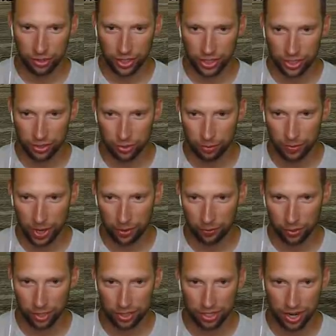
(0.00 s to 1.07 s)
Drinking you a
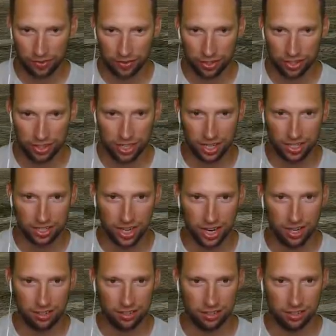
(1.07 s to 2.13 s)
beverage after the
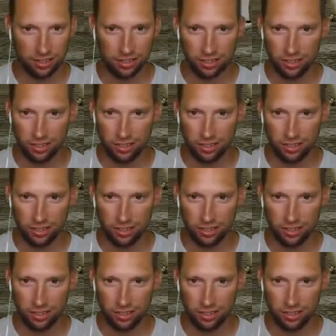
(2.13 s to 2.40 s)
touchdown.